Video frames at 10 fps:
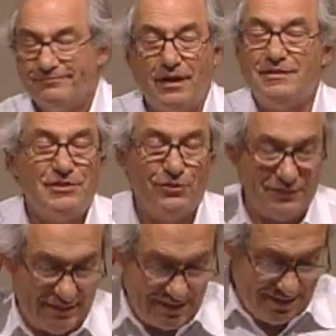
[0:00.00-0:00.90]

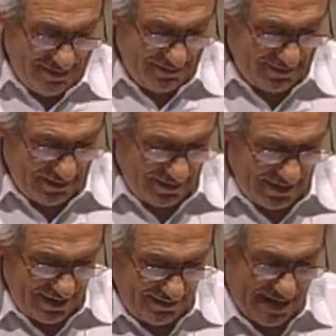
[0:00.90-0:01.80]
uncertainty?
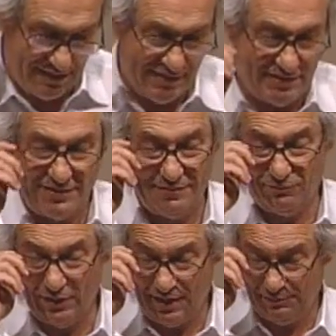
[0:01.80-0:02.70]
And that's
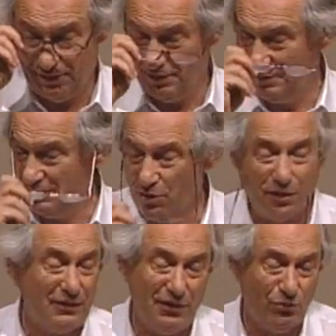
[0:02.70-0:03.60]
what I'm going to
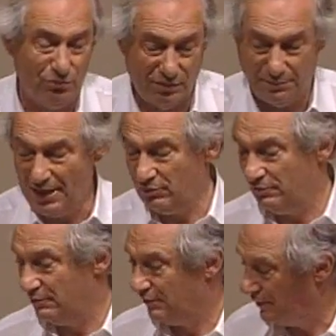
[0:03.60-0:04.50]
talk to you about
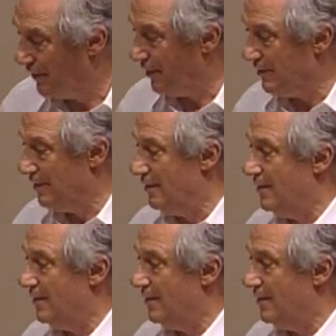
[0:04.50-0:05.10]
tonight.